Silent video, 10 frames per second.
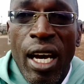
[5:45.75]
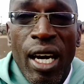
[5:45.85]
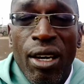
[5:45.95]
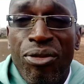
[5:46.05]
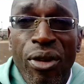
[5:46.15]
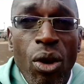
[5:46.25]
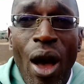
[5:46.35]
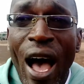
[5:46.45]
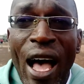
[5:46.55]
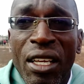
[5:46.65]
uh, Pharaoh
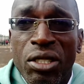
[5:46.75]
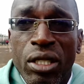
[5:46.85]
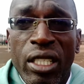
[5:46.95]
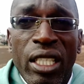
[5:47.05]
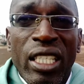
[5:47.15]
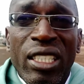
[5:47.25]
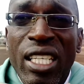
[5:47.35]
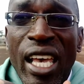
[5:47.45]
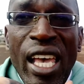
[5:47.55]
asked, "Is there